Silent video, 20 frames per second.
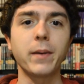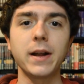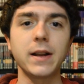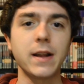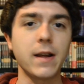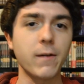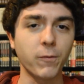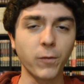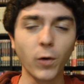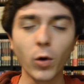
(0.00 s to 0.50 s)
but
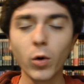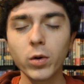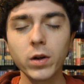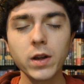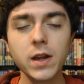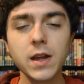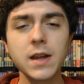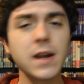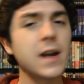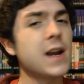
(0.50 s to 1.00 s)
it
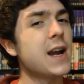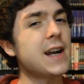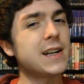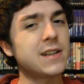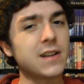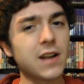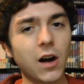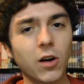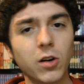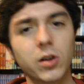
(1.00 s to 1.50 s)
fully, it
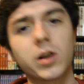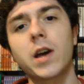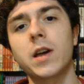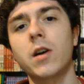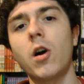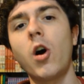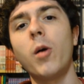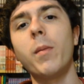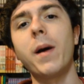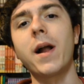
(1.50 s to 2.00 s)
did not look
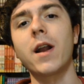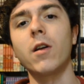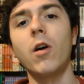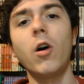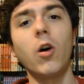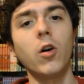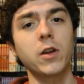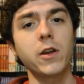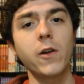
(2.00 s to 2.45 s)
like All Might at all.